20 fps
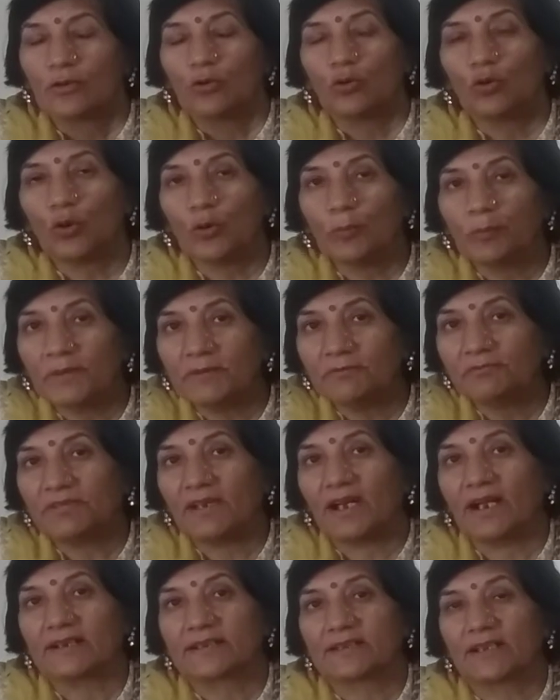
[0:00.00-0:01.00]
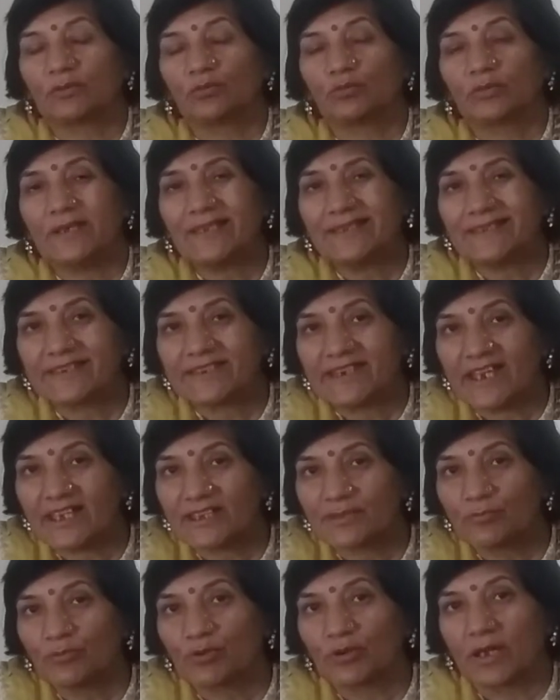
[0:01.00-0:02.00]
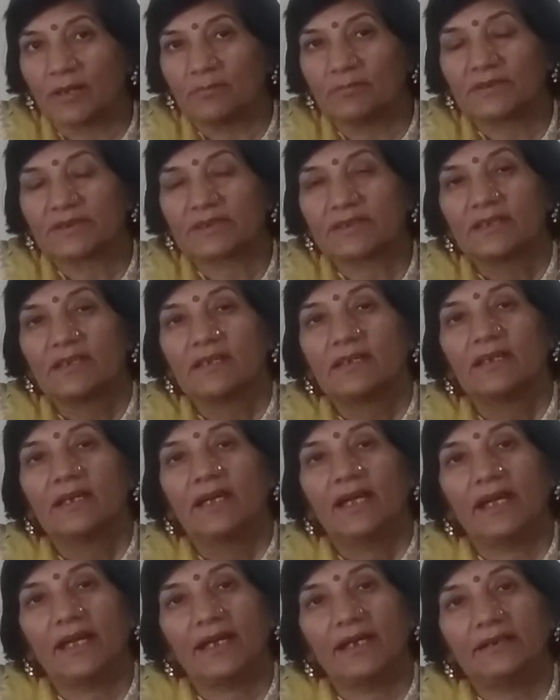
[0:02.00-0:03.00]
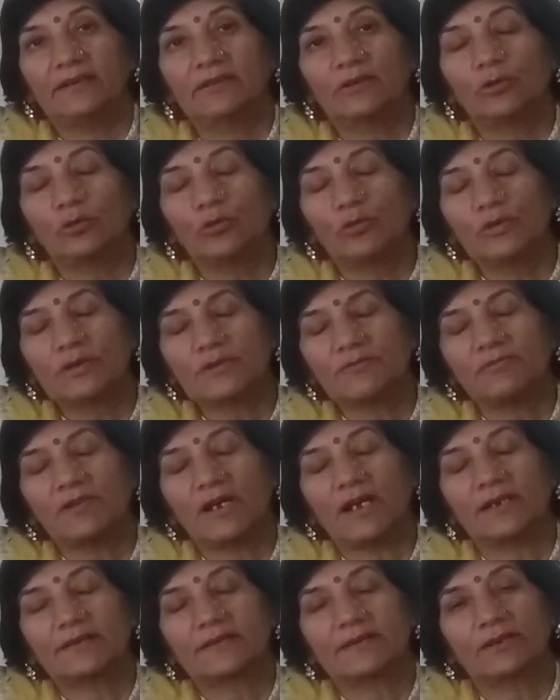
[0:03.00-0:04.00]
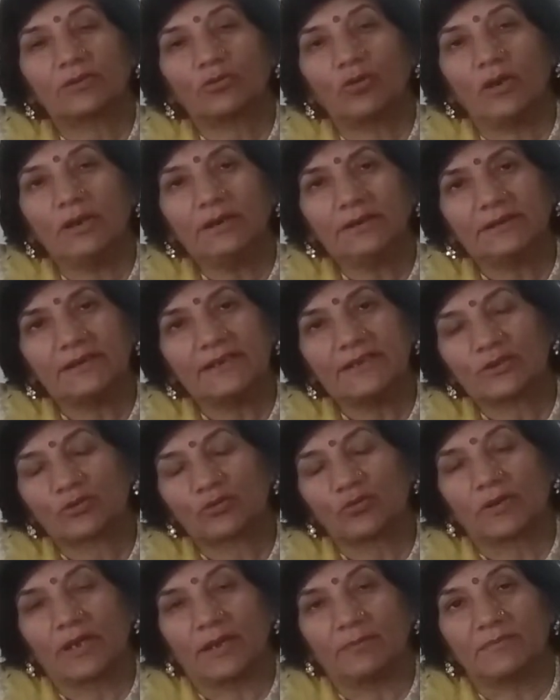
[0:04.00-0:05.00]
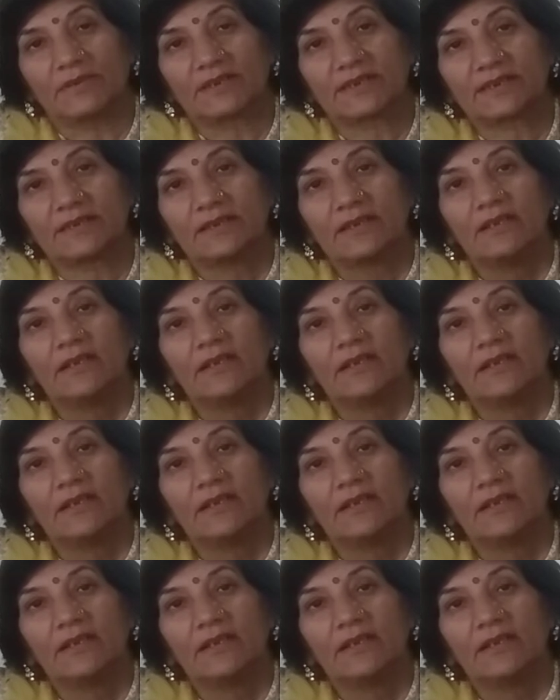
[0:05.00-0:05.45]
Open flowers are known as chasmogamous, and closed flowers are called clistogamous.